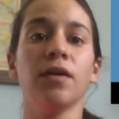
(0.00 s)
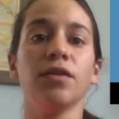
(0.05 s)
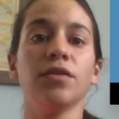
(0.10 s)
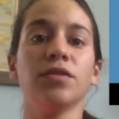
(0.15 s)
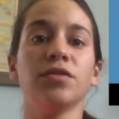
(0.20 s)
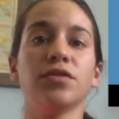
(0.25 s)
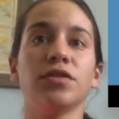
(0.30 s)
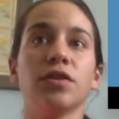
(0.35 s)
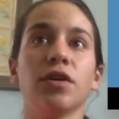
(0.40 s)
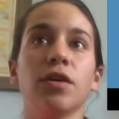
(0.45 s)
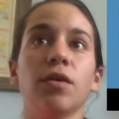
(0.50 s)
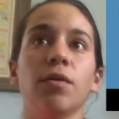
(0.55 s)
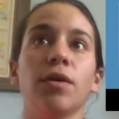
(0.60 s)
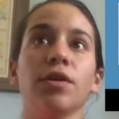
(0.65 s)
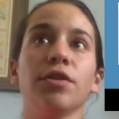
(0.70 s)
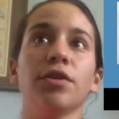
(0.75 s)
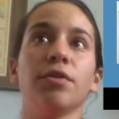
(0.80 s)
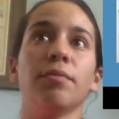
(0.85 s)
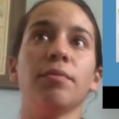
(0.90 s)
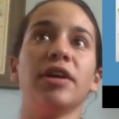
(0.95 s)
So
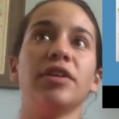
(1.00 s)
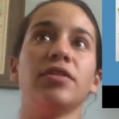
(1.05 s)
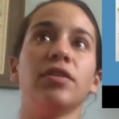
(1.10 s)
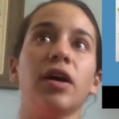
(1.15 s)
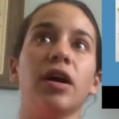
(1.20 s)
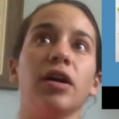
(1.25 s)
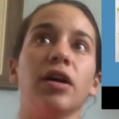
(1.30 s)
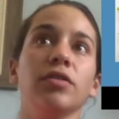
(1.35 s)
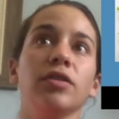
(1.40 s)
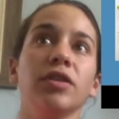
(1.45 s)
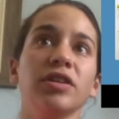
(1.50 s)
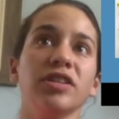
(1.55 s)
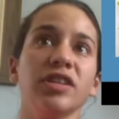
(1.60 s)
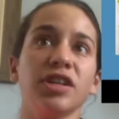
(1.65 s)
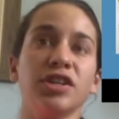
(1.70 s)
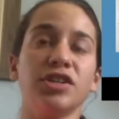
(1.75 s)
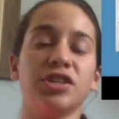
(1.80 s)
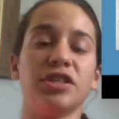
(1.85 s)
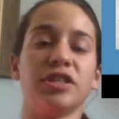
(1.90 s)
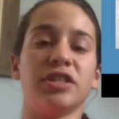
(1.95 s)
although my dog looks
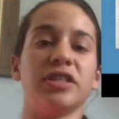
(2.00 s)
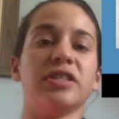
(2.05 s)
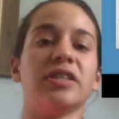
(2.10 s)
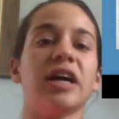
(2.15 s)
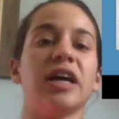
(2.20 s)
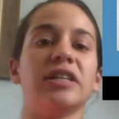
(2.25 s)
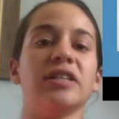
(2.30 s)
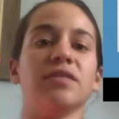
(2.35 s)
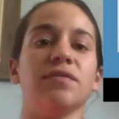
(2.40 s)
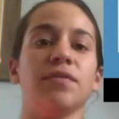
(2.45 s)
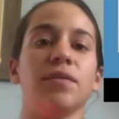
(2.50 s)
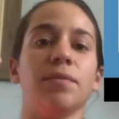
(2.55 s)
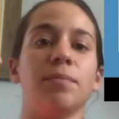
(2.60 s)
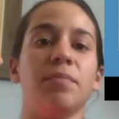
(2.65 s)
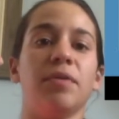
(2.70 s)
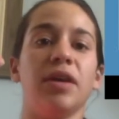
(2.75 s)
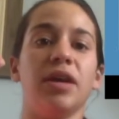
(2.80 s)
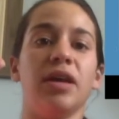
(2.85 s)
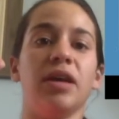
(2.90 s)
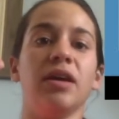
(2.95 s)
like she's the size of the
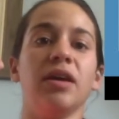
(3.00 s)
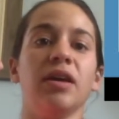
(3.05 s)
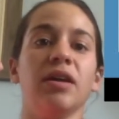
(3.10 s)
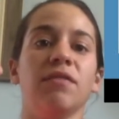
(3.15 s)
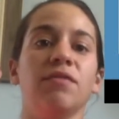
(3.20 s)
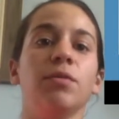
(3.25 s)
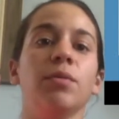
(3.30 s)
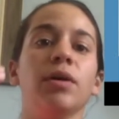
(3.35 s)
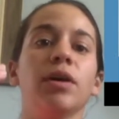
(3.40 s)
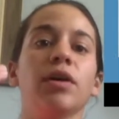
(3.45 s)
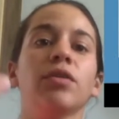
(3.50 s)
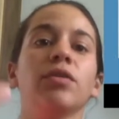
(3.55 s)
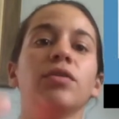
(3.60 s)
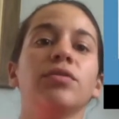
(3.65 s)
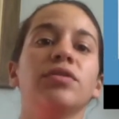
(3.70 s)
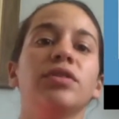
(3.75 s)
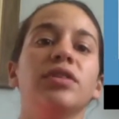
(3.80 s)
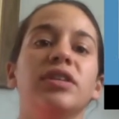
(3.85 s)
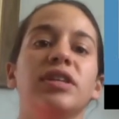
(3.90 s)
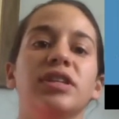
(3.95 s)
pea, if you
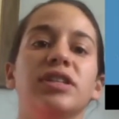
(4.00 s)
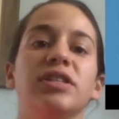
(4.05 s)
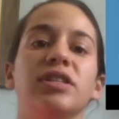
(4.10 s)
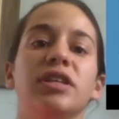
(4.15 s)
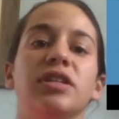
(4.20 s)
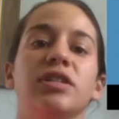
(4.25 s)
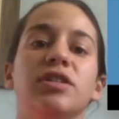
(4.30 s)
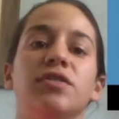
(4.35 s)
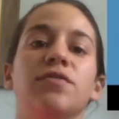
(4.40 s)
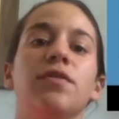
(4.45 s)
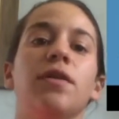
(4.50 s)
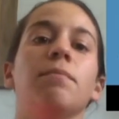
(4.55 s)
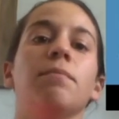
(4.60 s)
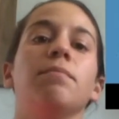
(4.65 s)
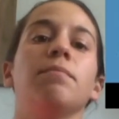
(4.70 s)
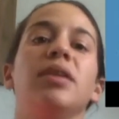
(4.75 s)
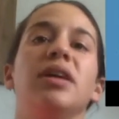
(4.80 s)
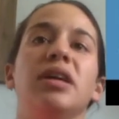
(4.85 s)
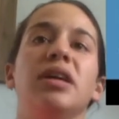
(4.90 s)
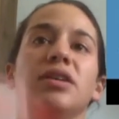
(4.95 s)
include the distance
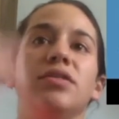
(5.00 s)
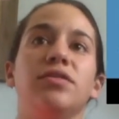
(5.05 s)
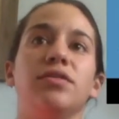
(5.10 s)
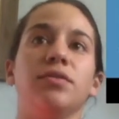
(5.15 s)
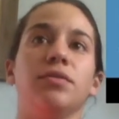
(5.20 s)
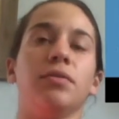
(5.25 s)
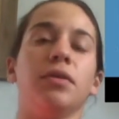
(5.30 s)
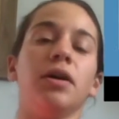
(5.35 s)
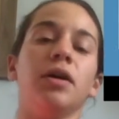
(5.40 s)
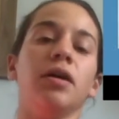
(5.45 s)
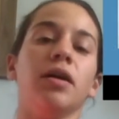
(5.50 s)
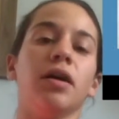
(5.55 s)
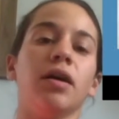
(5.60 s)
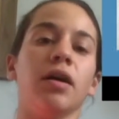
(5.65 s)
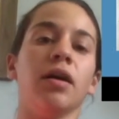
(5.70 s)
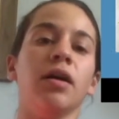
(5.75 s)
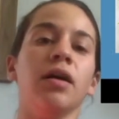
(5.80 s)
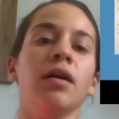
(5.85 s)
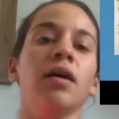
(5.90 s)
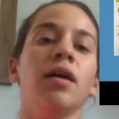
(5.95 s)
from me to
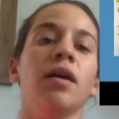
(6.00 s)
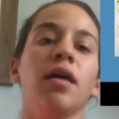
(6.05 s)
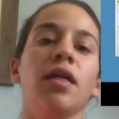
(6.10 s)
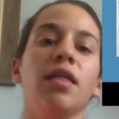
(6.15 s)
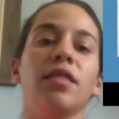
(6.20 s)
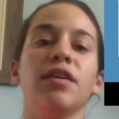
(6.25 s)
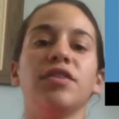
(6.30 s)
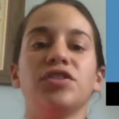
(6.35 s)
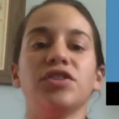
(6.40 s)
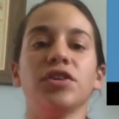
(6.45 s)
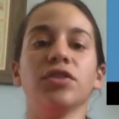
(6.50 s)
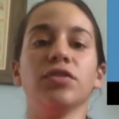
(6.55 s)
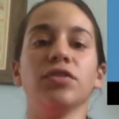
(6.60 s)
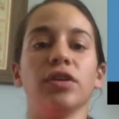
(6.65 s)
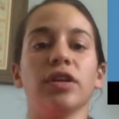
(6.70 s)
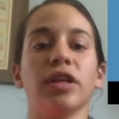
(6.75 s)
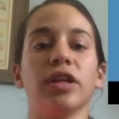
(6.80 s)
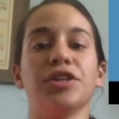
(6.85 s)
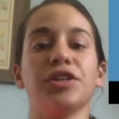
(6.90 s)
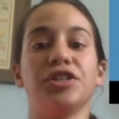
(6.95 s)
her, then she'll
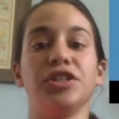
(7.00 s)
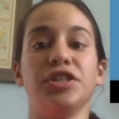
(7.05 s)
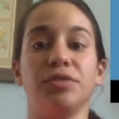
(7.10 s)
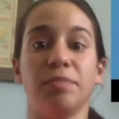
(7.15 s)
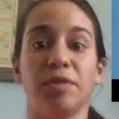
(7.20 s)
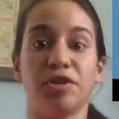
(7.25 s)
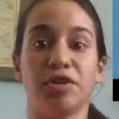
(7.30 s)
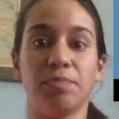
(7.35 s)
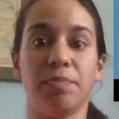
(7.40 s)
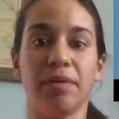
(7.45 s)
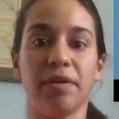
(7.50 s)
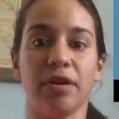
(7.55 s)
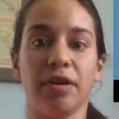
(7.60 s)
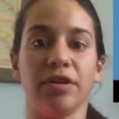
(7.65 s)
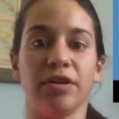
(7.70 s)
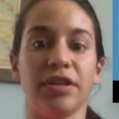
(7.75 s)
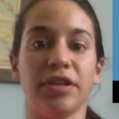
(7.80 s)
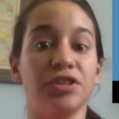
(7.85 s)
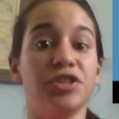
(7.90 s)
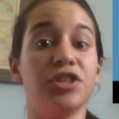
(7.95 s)
look like she's much
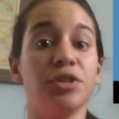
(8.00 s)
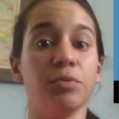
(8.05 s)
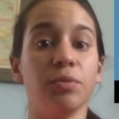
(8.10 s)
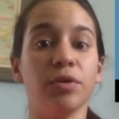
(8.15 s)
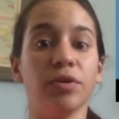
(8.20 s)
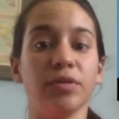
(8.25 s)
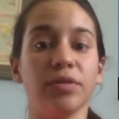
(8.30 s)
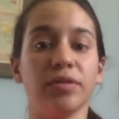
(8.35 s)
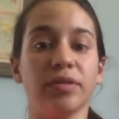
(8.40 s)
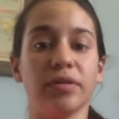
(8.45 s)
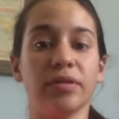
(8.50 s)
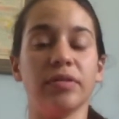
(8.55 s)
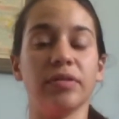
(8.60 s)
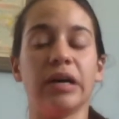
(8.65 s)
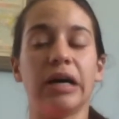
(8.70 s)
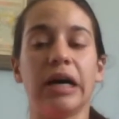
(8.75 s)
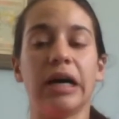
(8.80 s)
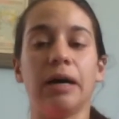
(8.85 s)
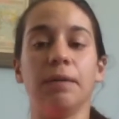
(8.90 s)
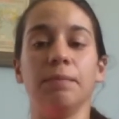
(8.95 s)
bigger, then she will
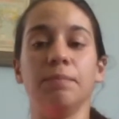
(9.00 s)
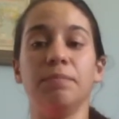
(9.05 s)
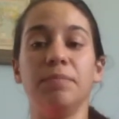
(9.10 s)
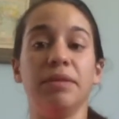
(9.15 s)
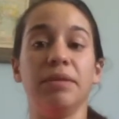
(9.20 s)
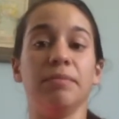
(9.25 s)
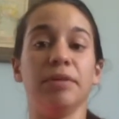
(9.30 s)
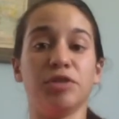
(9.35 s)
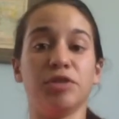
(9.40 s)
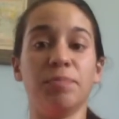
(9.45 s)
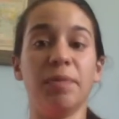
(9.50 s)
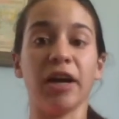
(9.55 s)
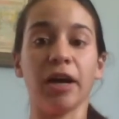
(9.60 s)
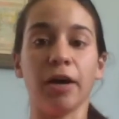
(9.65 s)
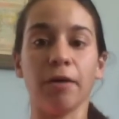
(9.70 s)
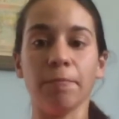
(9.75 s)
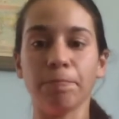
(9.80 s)
um, be much bigger.